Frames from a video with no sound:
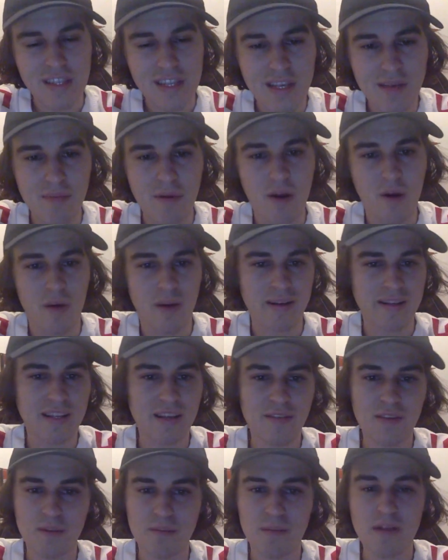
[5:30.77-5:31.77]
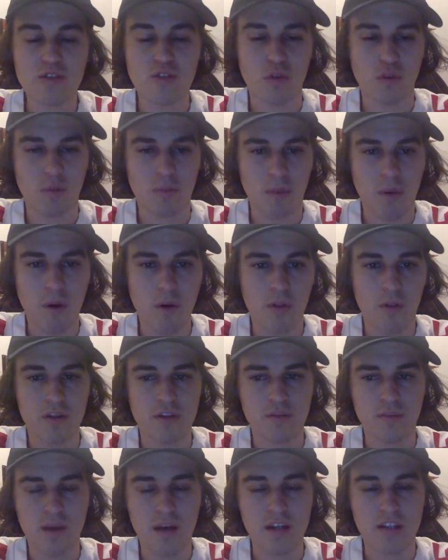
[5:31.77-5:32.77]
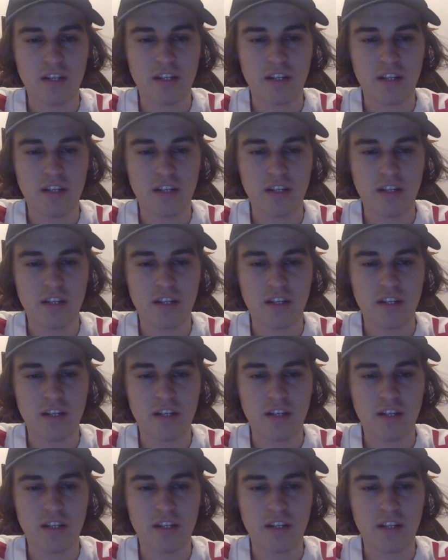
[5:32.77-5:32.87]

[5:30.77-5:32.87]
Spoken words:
Debo and giving Mitchell the ball as much.